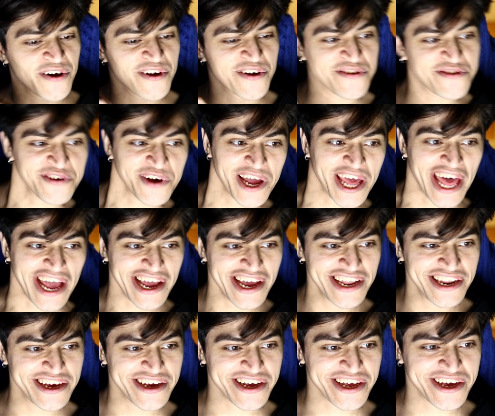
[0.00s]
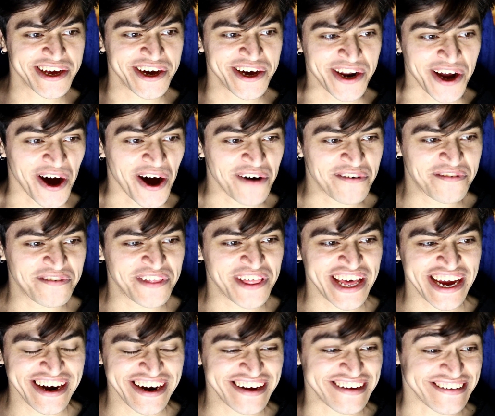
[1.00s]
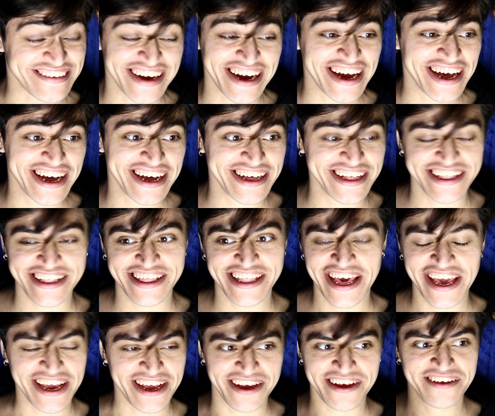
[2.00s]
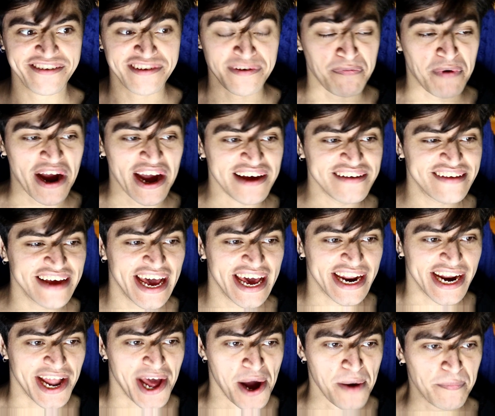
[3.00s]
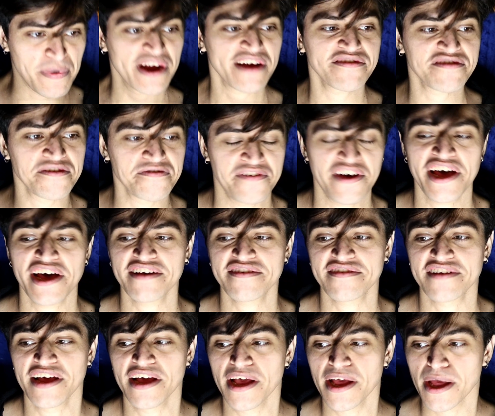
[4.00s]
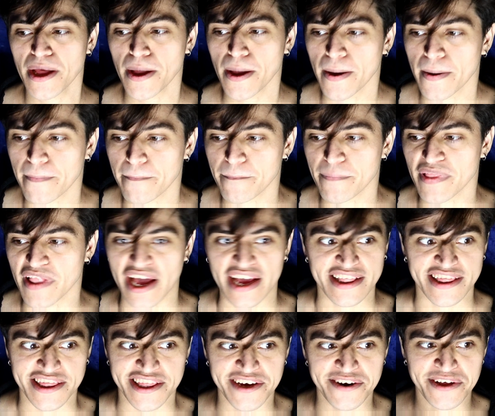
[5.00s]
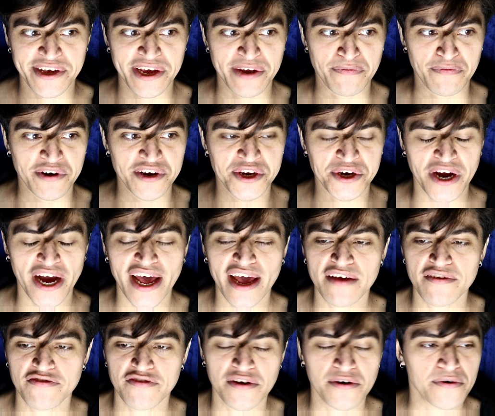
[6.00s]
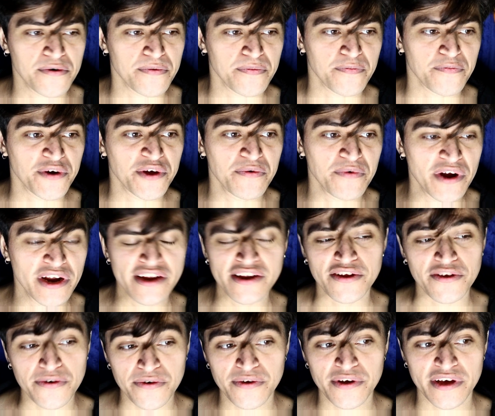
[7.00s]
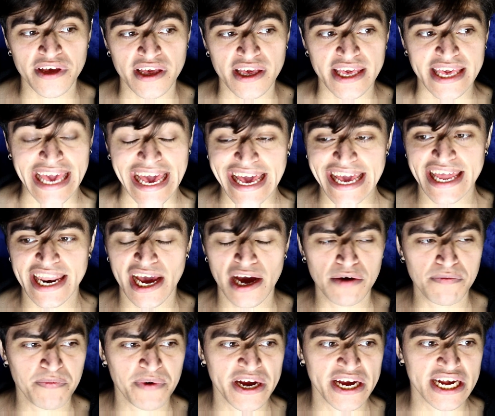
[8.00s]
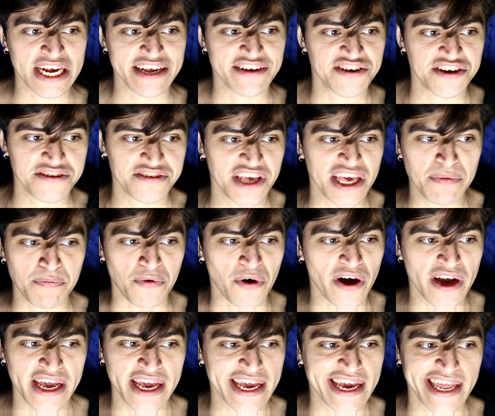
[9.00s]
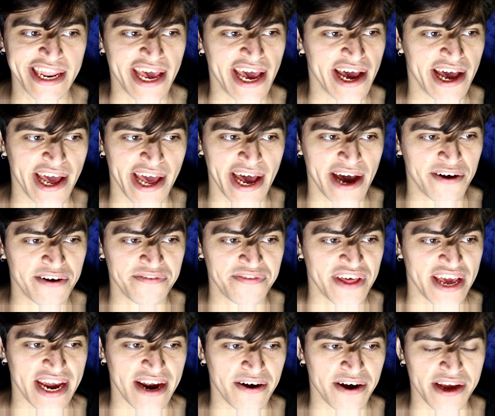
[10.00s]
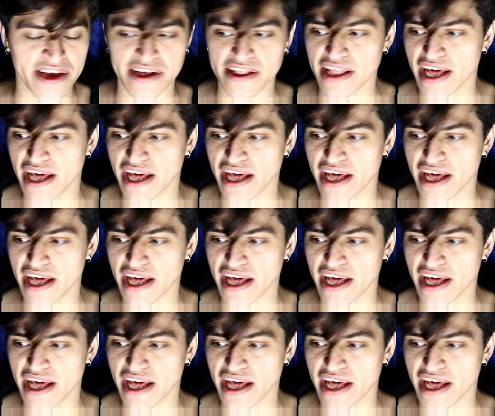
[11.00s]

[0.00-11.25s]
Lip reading: So I got kind of cut off there because I got like surprised I had an outbreak so fast. Like literally in one try. So what you want to do to get an outbreak is just keep walking in and out of the area.